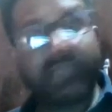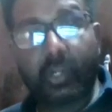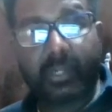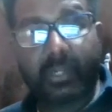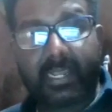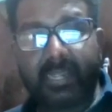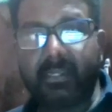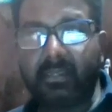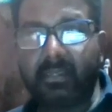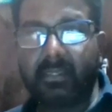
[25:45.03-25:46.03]
to
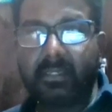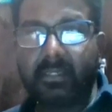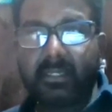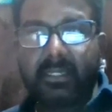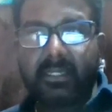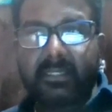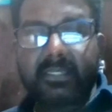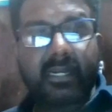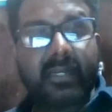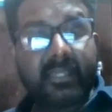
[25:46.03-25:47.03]
handle
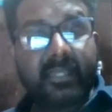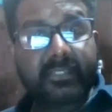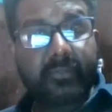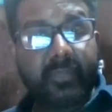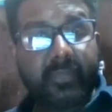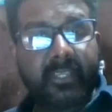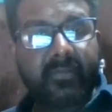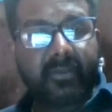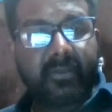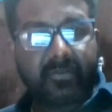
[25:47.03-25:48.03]
the aggressive
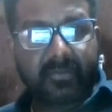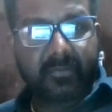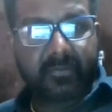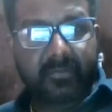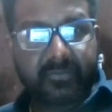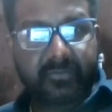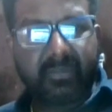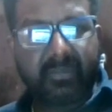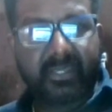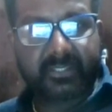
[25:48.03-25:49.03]
behavior of
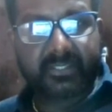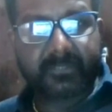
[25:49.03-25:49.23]
some kids.